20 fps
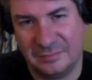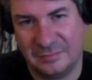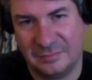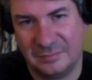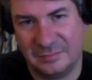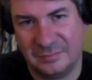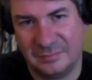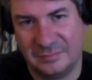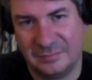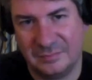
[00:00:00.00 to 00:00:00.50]

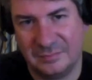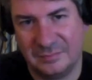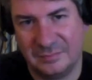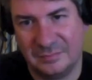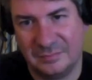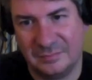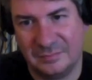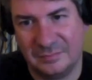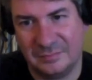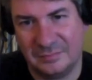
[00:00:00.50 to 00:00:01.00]

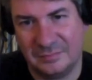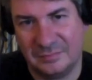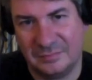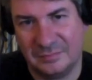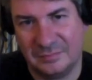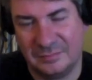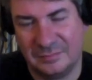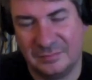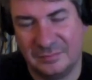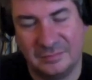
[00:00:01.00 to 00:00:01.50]

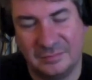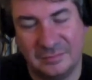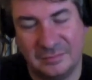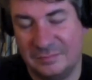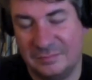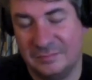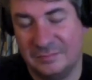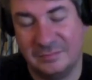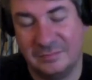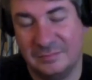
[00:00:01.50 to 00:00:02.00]

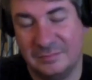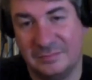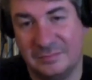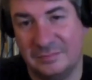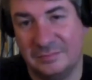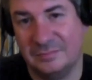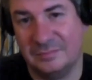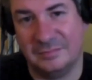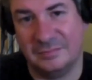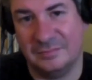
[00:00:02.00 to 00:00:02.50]

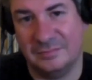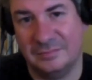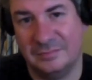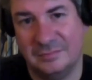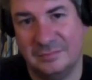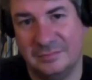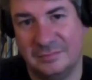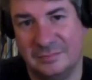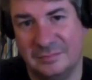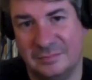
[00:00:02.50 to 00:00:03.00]

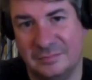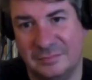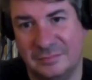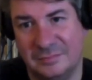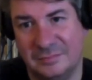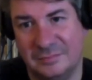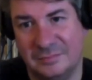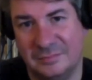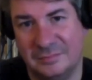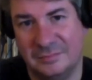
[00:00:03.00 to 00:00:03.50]

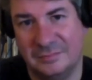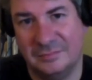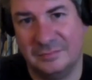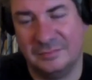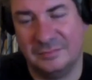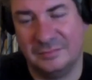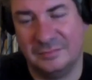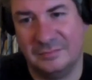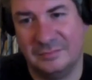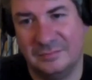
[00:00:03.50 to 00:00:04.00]

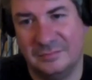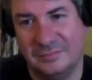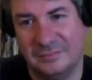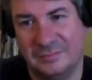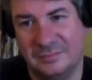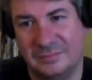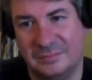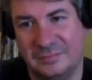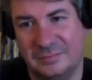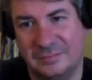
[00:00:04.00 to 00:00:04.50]

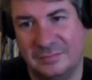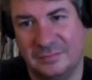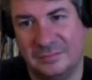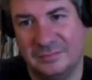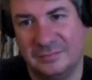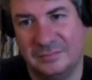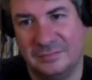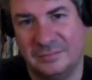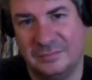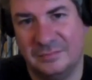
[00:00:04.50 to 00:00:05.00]

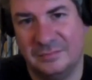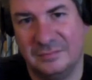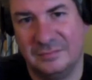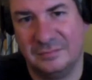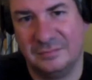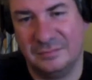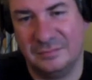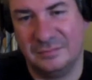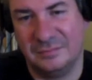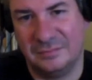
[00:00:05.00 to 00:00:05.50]

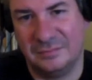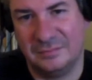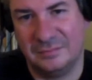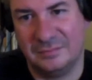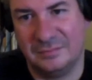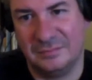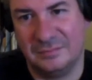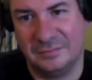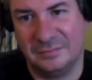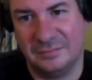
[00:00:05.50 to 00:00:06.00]

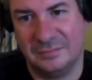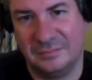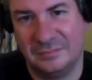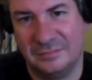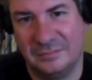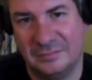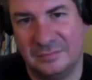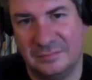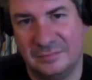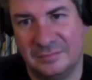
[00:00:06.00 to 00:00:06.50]

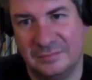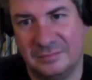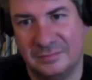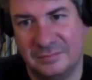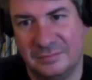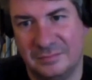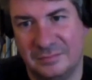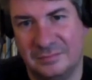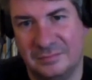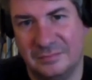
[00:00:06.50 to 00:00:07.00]

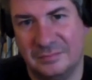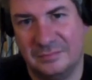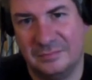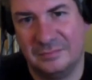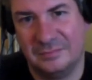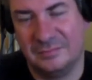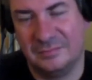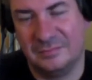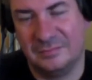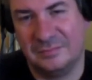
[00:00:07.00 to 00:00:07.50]

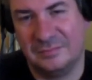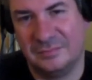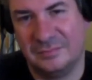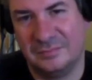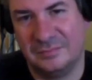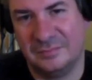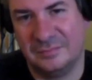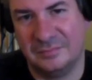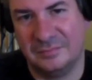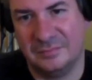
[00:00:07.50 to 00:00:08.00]
(silent)